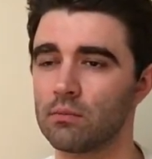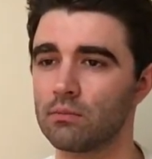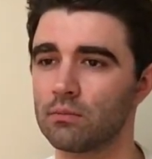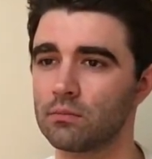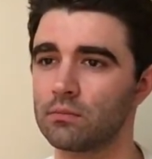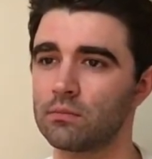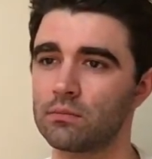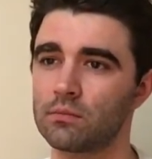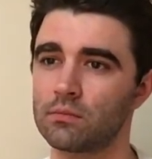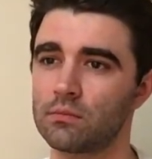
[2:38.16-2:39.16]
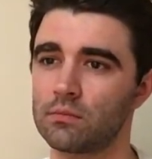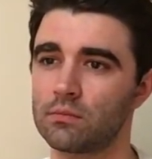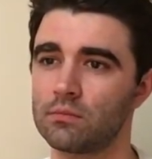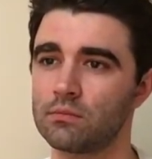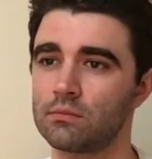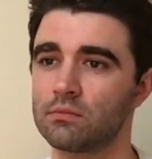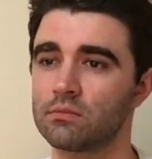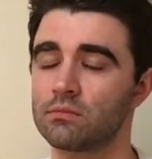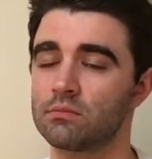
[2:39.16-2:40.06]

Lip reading: [no speech]